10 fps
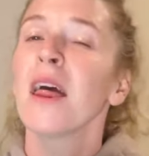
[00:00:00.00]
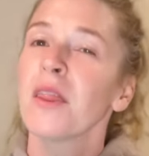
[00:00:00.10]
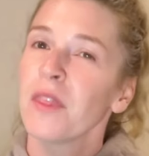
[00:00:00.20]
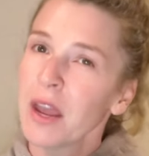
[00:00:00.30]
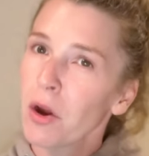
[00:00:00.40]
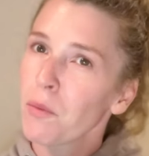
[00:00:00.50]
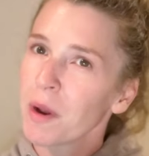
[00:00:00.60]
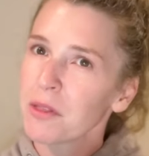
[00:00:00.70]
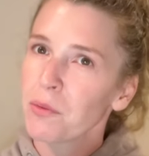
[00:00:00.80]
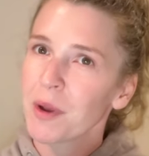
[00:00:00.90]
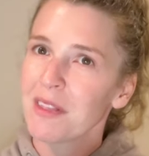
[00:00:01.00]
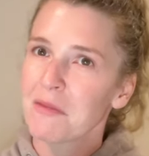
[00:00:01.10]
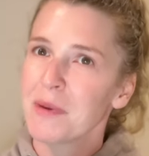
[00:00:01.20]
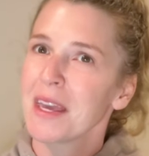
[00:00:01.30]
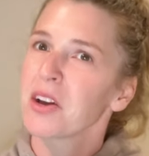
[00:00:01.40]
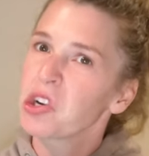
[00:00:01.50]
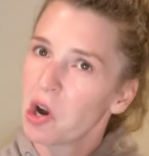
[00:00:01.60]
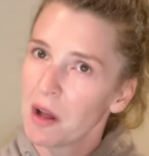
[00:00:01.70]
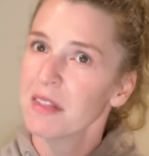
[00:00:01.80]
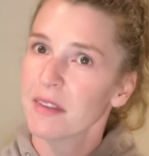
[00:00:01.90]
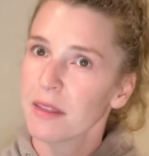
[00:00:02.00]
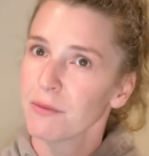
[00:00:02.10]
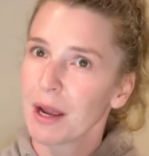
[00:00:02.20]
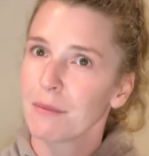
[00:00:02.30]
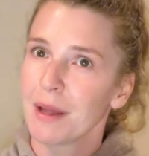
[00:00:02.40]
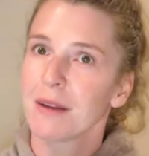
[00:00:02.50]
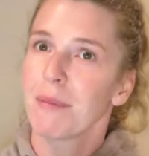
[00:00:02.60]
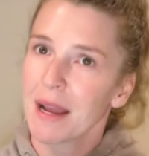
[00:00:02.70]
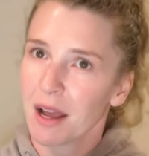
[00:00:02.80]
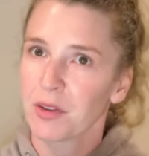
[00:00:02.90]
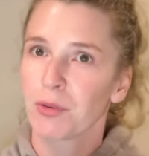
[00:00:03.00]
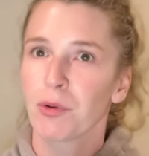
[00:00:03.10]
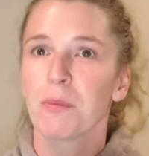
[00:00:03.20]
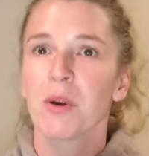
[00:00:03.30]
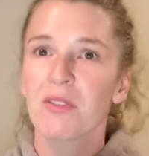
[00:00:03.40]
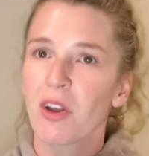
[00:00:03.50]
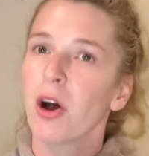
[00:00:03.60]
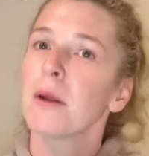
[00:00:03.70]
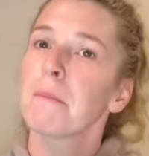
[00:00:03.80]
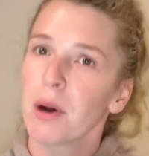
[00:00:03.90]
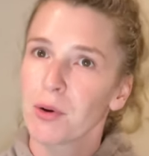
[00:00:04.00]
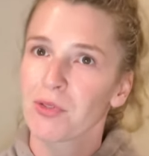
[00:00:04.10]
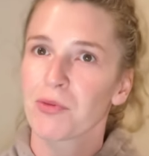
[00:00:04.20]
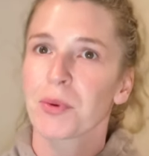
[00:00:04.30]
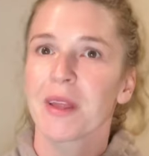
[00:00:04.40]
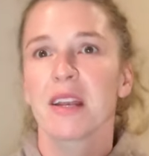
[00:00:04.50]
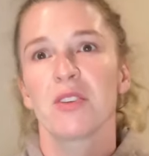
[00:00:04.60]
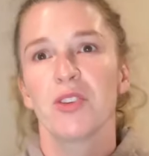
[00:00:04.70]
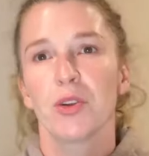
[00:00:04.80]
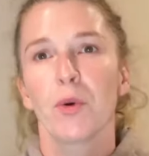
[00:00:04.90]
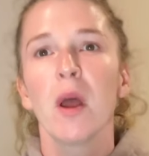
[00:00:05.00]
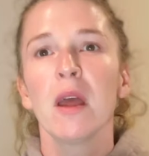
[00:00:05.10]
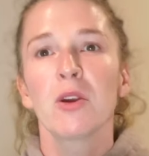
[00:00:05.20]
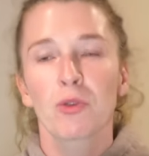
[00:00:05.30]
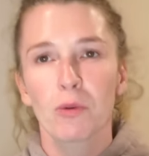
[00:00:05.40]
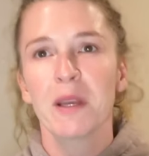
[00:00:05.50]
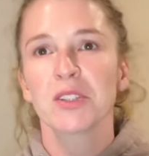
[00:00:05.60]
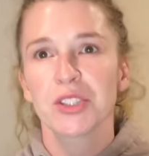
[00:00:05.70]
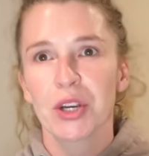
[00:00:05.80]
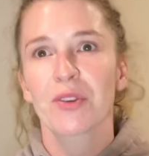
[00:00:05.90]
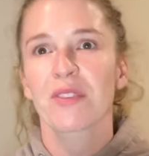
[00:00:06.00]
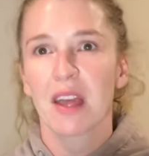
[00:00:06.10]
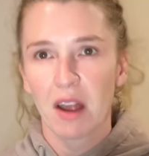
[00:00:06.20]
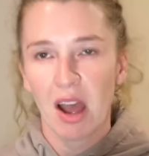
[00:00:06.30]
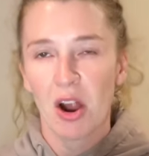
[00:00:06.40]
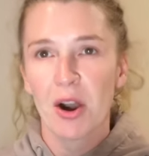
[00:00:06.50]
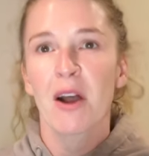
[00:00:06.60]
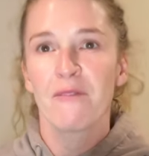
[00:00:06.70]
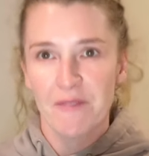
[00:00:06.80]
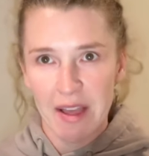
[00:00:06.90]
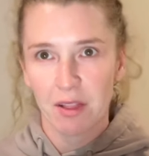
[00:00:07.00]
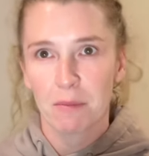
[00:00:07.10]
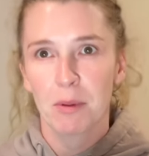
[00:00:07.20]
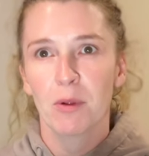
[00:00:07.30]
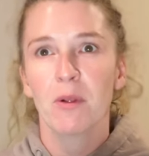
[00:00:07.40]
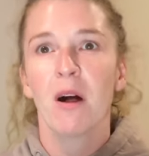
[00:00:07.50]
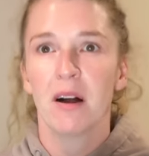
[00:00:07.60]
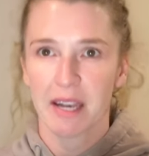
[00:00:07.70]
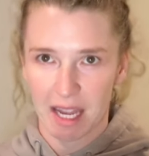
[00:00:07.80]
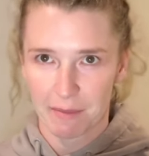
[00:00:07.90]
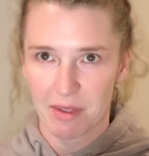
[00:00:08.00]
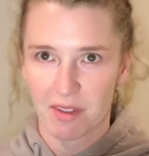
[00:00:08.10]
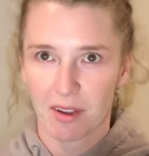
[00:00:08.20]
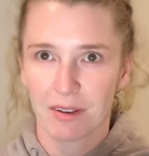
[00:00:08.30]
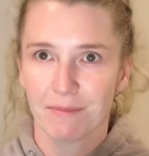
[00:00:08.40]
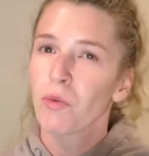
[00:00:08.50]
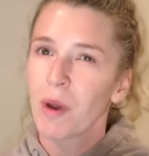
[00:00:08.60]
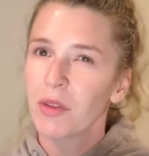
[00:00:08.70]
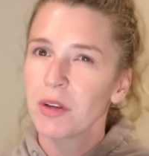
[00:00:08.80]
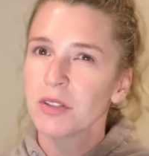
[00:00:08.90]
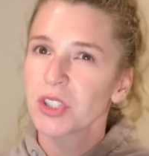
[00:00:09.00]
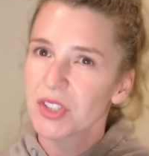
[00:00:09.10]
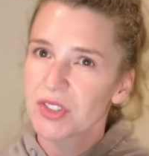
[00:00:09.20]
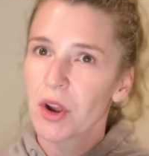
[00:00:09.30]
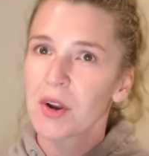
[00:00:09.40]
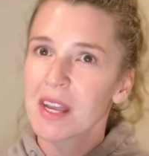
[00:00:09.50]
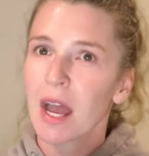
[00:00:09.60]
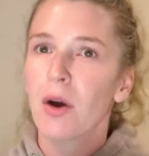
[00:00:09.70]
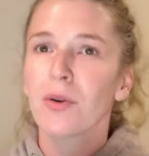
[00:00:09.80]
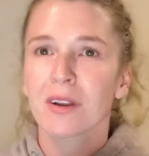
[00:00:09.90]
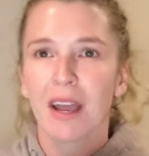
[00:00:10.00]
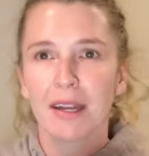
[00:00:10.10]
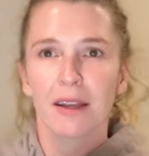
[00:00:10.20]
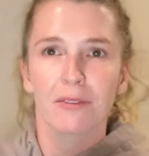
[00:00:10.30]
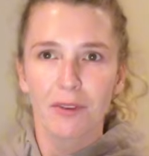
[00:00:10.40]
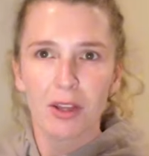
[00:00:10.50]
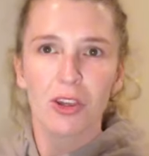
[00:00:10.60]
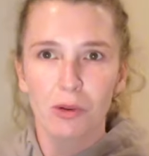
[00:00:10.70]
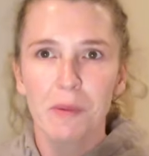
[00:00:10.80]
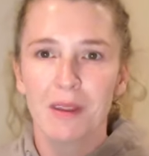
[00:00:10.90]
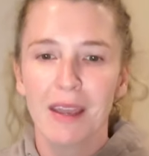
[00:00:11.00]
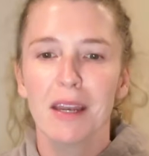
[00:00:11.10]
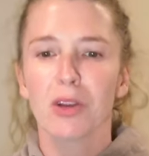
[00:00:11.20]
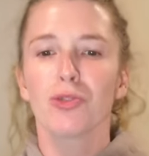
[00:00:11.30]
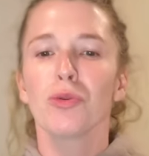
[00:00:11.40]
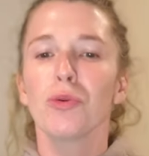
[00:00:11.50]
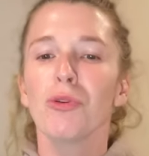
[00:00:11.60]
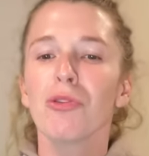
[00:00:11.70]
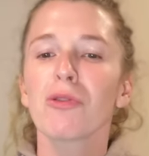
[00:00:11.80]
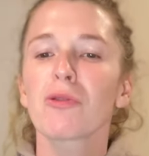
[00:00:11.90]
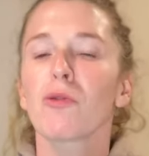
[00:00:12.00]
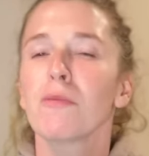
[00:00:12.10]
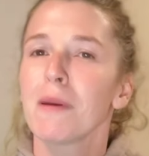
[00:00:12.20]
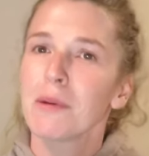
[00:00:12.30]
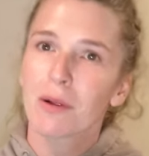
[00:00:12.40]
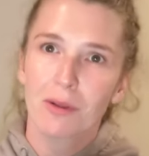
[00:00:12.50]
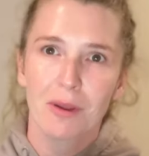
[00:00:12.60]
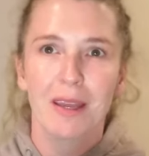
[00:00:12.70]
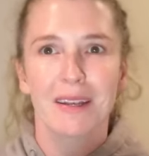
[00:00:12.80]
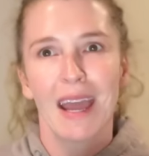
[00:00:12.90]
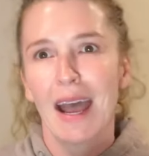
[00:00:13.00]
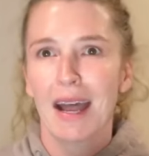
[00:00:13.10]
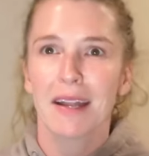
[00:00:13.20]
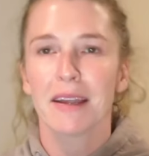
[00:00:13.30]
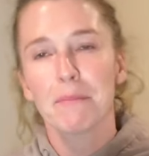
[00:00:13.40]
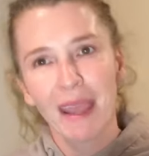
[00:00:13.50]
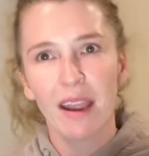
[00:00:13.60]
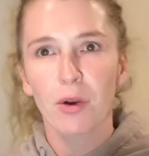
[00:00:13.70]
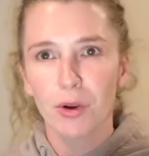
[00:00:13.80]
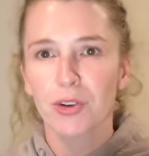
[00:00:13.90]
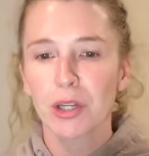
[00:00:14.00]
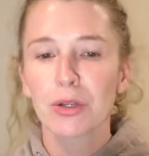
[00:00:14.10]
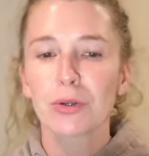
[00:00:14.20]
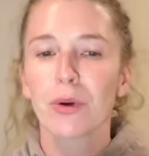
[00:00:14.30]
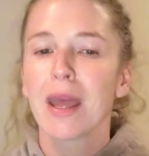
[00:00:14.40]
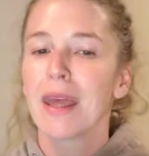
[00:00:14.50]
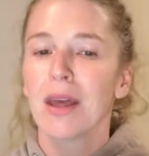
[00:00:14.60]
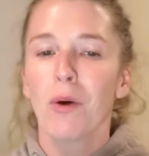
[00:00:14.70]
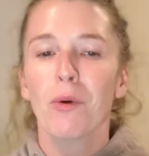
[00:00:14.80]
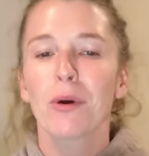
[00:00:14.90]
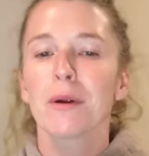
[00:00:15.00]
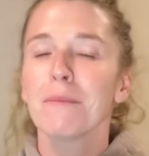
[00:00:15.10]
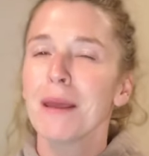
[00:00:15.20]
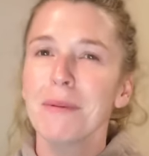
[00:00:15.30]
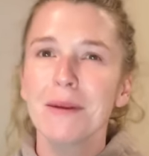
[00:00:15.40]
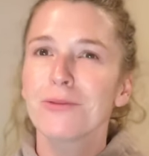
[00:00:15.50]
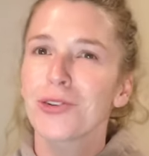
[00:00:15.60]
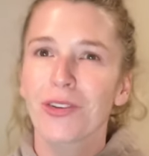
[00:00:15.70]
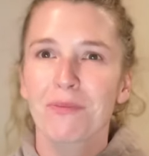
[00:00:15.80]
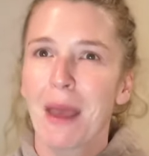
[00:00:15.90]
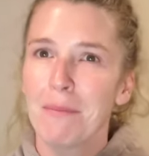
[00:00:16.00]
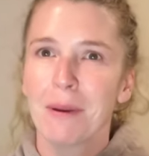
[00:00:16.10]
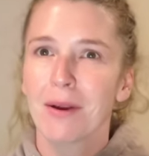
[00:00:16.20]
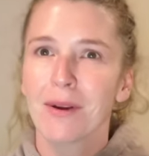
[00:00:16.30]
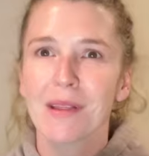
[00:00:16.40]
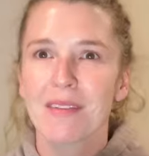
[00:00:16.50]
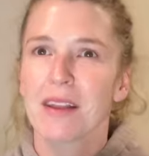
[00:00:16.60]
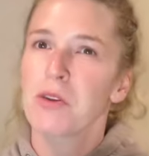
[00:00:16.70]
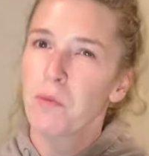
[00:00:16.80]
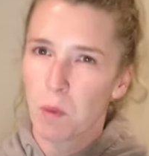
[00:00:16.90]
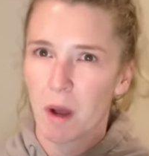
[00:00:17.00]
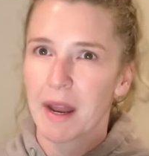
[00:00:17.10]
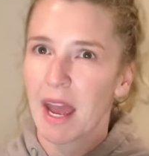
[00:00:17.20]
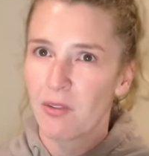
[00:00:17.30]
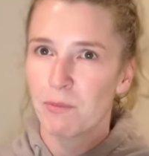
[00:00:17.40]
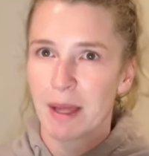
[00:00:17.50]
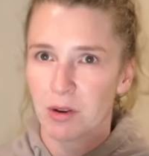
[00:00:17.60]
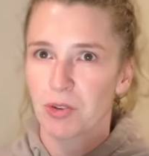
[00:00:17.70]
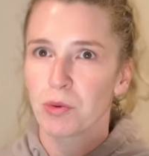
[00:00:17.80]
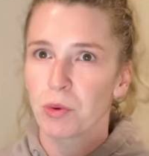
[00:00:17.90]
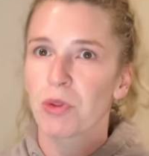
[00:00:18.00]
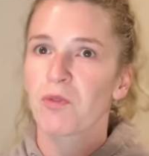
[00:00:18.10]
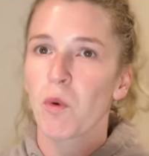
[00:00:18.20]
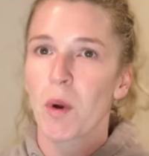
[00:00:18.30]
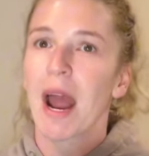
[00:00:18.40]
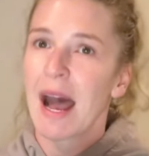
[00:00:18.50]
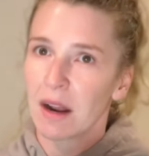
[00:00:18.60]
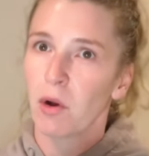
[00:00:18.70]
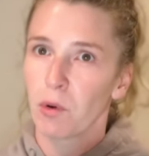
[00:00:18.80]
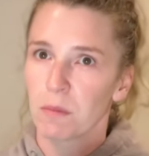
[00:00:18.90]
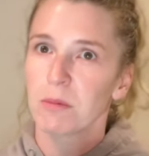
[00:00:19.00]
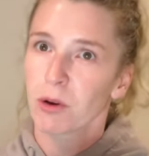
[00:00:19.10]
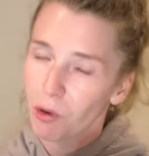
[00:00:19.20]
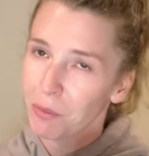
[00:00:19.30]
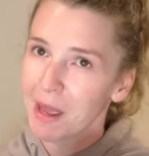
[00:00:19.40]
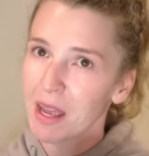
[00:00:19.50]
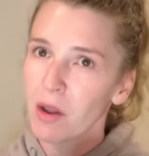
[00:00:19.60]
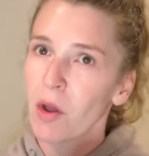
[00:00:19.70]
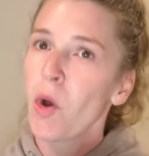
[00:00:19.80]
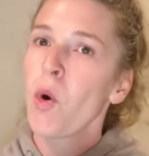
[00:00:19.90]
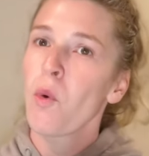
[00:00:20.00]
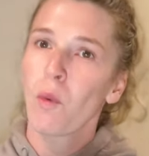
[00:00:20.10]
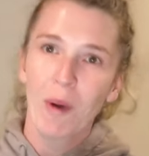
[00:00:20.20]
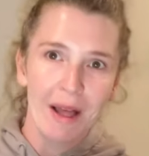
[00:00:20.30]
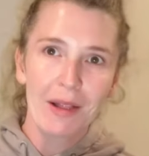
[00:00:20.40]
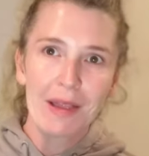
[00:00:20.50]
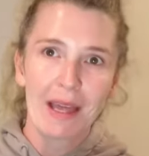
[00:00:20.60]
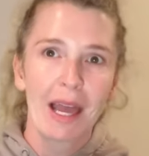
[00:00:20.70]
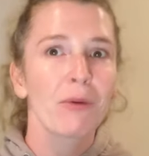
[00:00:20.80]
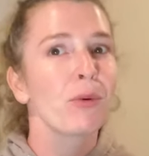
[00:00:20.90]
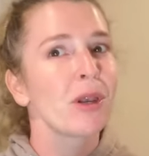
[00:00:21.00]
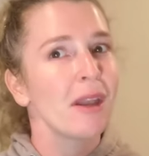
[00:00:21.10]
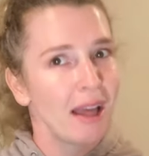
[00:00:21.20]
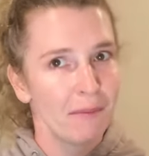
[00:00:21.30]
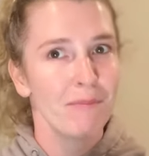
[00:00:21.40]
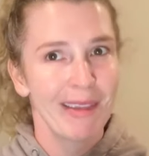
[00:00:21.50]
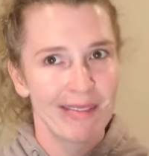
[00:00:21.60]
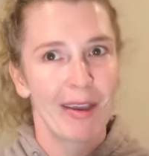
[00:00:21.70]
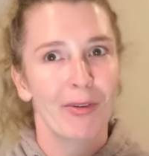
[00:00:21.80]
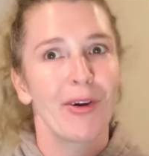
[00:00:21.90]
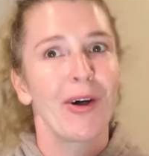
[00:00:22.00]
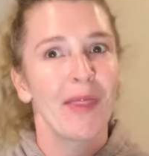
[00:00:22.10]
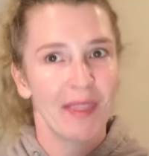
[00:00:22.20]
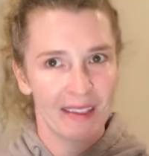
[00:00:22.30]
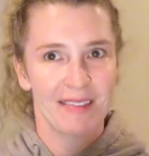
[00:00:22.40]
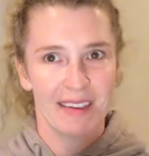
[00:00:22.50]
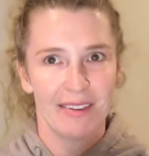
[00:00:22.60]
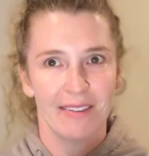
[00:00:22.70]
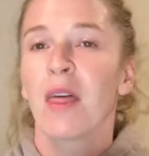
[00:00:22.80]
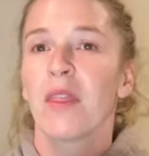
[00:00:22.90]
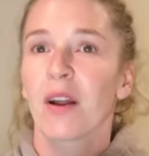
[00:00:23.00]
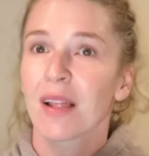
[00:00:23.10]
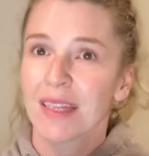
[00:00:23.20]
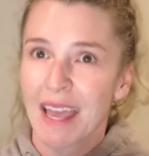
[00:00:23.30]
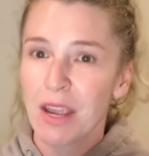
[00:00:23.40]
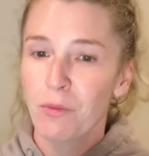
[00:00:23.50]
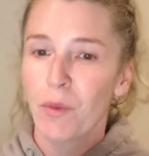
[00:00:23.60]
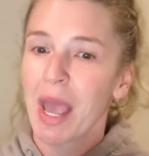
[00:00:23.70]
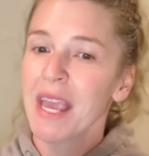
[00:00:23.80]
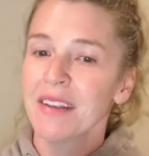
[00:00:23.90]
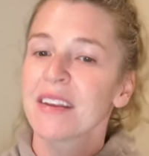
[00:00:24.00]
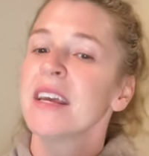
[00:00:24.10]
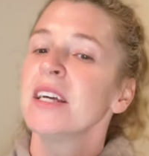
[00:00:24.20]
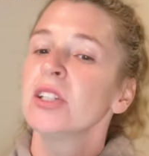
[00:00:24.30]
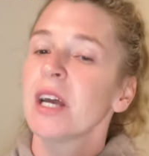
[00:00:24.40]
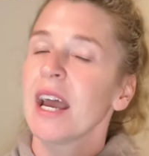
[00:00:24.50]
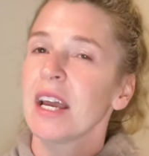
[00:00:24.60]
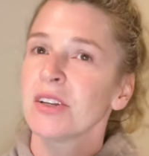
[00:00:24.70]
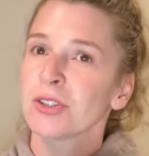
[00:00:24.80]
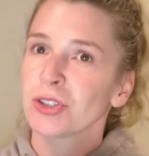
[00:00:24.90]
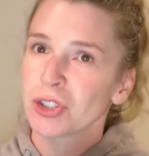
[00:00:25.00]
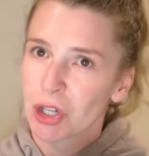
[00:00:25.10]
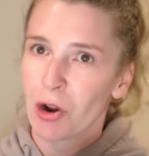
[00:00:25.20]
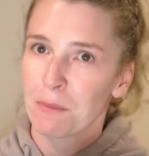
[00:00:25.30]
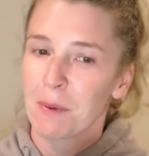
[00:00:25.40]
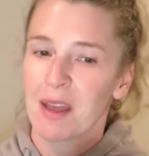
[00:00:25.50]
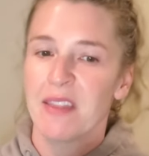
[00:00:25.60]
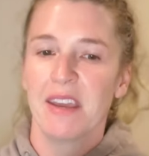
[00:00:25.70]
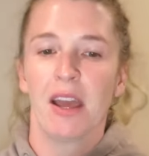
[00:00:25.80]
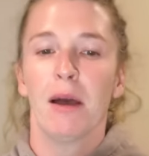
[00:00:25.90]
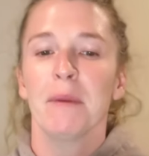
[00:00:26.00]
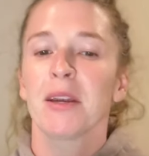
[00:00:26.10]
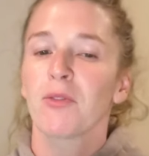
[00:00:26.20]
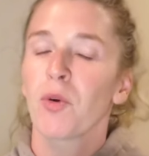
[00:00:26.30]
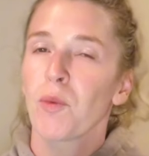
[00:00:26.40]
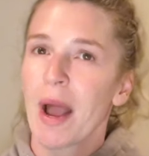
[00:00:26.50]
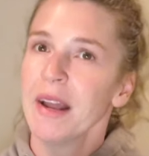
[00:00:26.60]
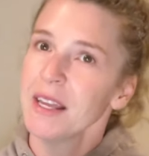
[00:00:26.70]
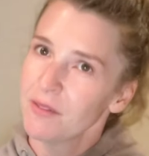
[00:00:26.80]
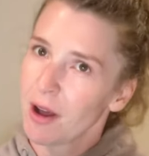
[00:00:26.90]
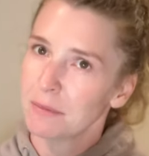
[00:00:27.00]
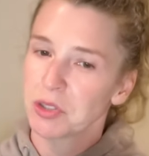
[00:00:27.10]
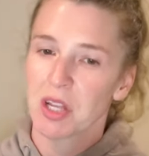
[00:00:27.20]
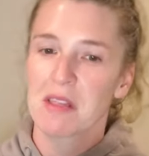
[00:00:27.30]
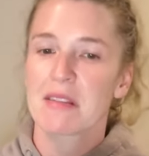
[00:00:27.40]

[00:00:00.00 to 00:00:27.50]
They are one of the ones being constantly recommended by other groomers on posts related to grooming shears that are available on Amazon. Whether you're just starting out and kind of accumulating tools, or maybe you're looking to add a pair or two, or maybe you're just pet parents and you want to have better tools for at-home grooming, well, I would not miss out on this deal. They're lightweight and sharp, and they come in a variety of options